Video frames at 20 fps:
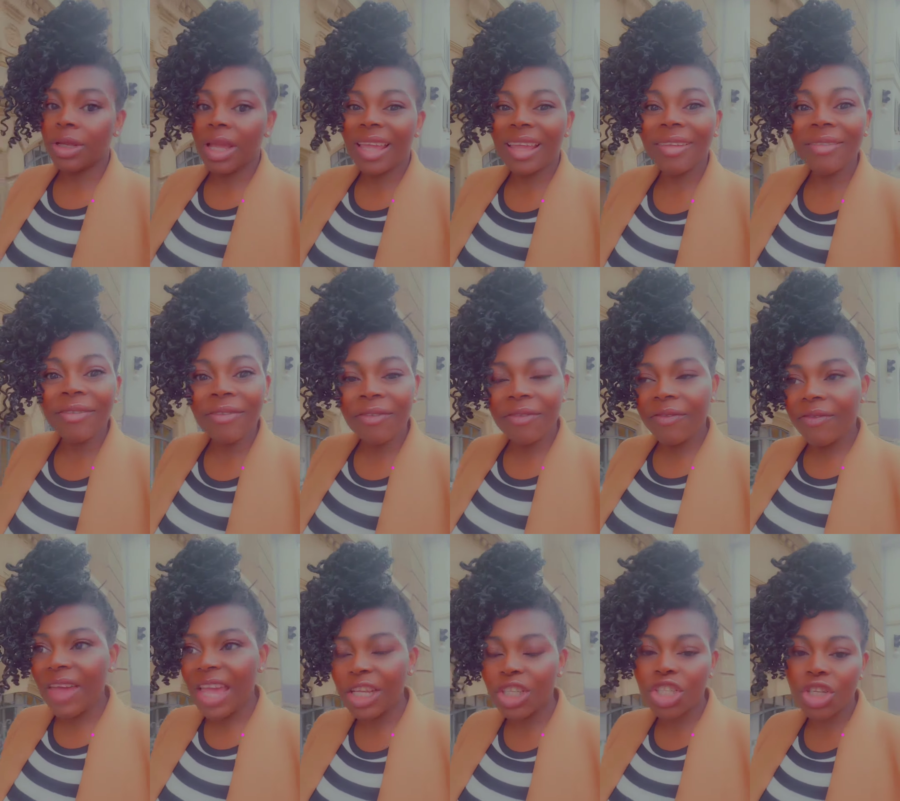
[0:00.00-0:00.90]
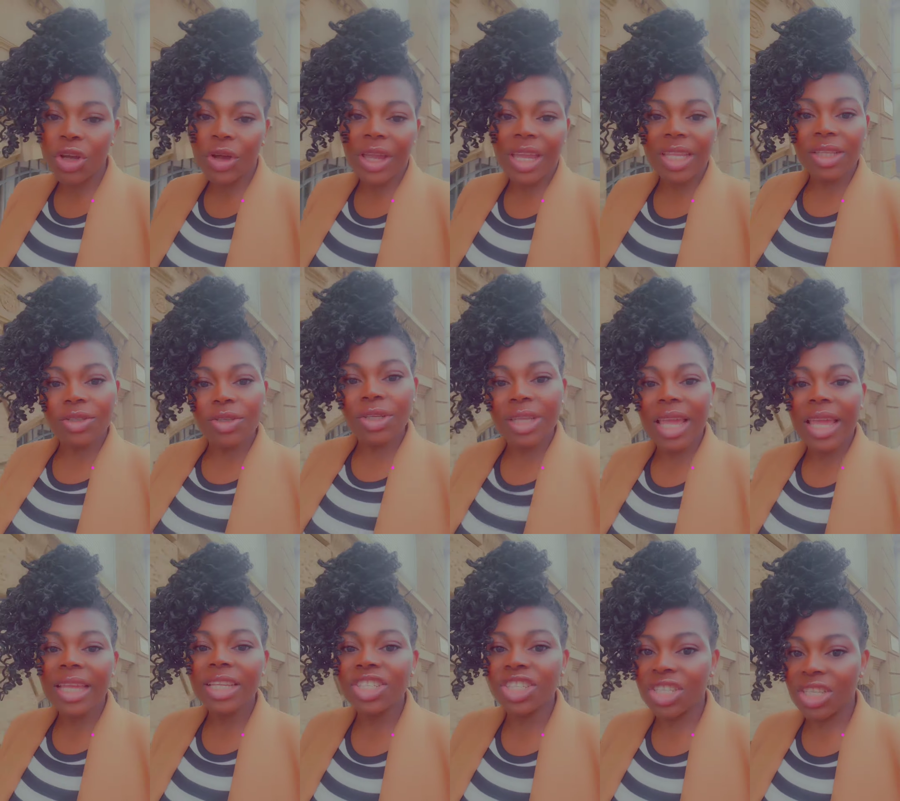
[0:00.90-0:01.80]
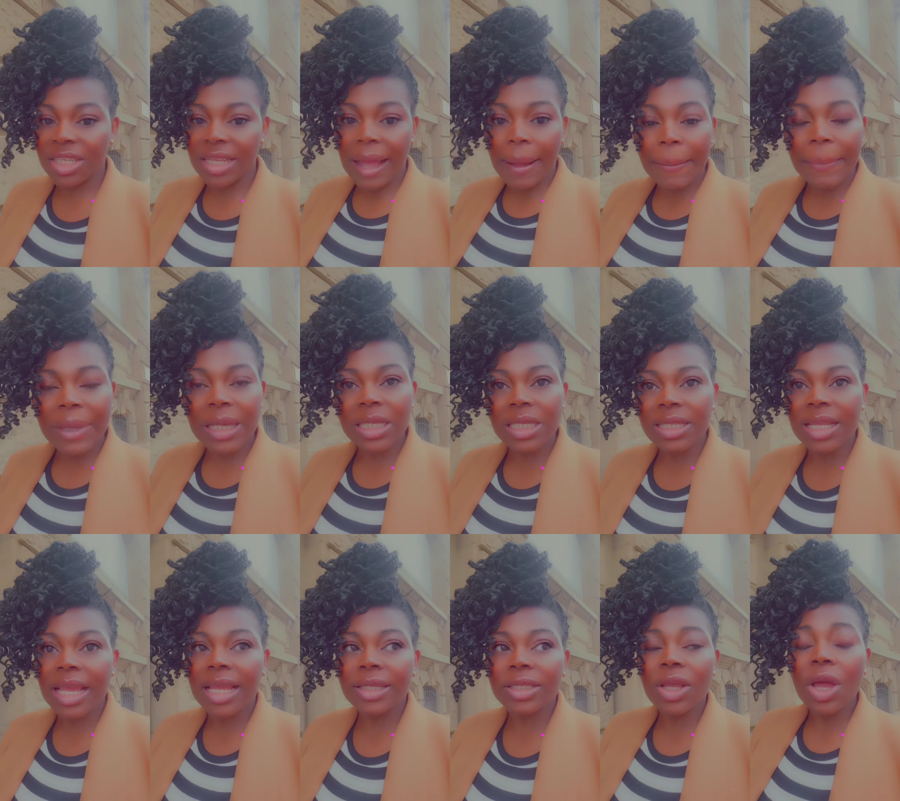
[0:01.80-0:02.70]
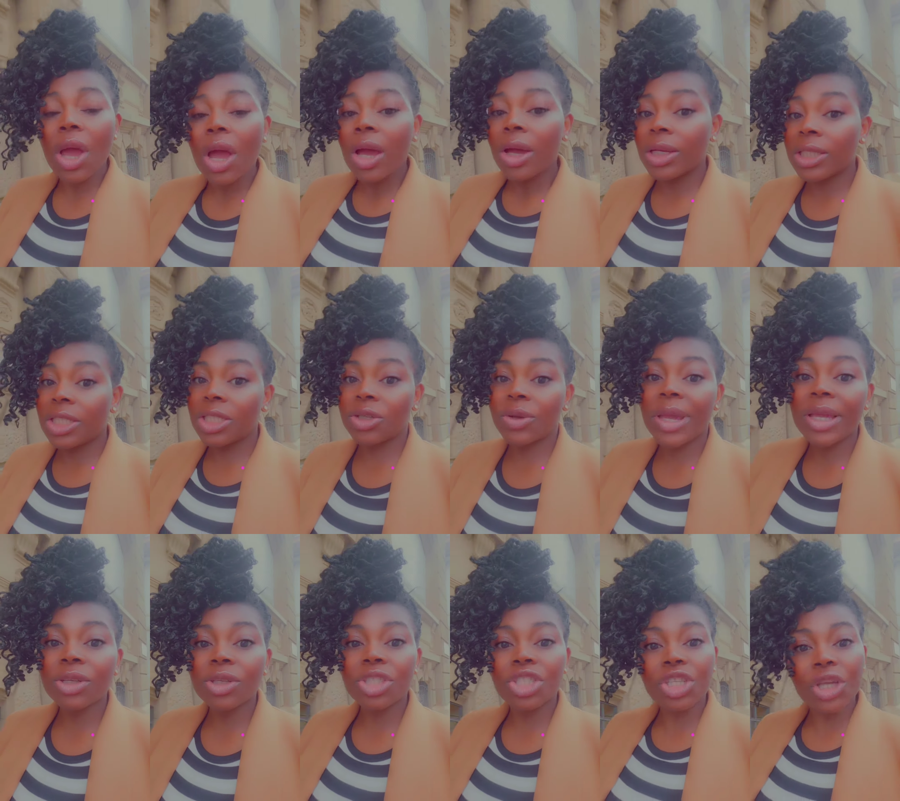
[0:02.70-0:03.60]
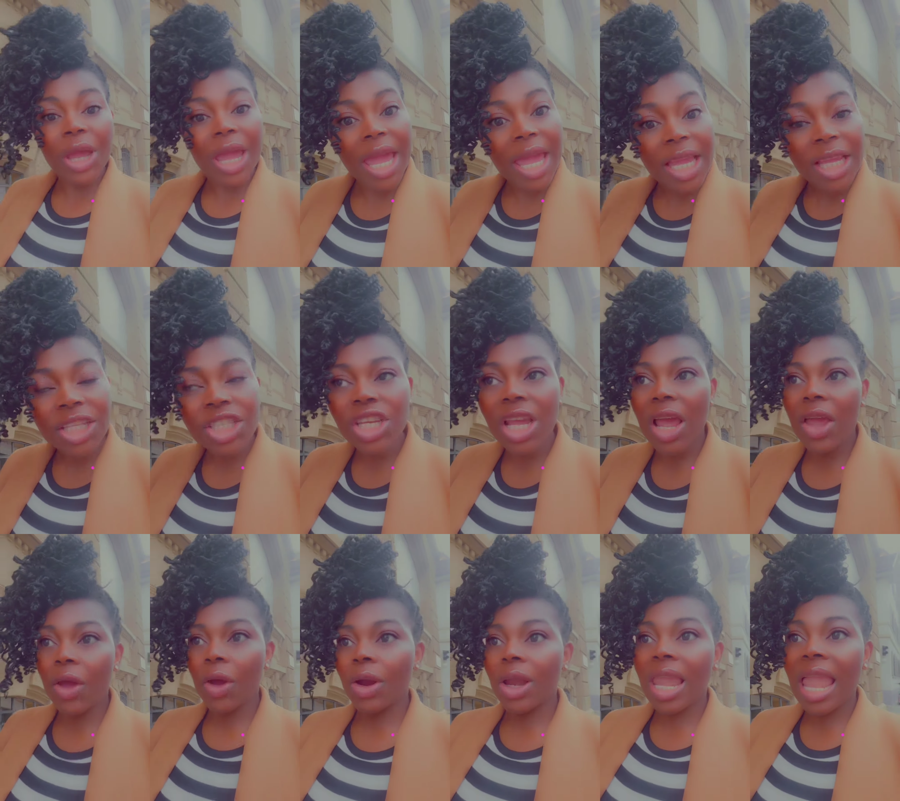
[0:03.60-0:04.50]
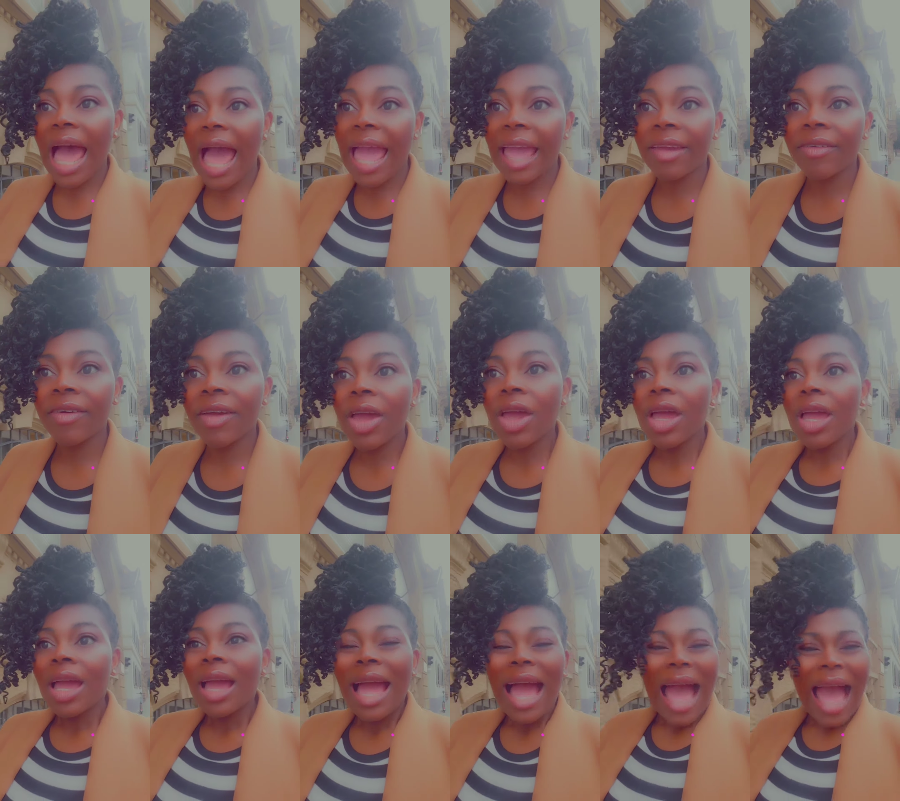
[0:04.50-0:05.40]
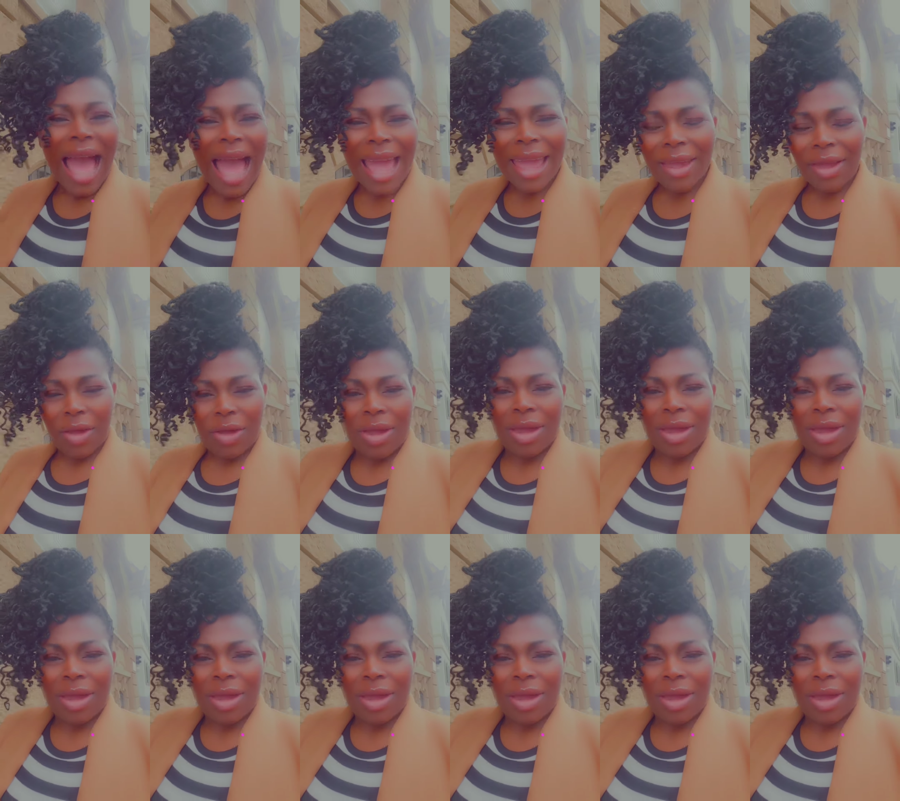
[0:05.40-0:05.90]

and venture into the digital business which is going to change your life i